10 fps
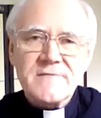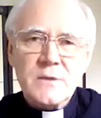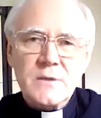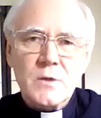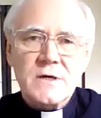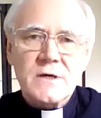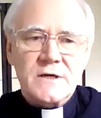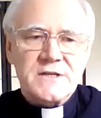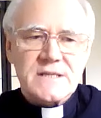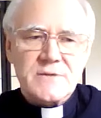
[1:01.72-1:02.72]

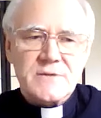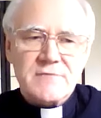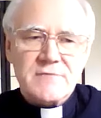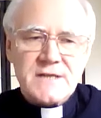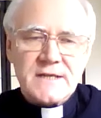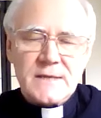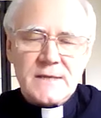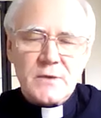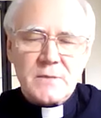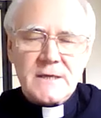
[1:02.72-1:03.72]
word seemed to resonate
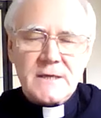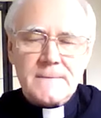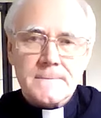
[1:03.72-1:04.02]
with me.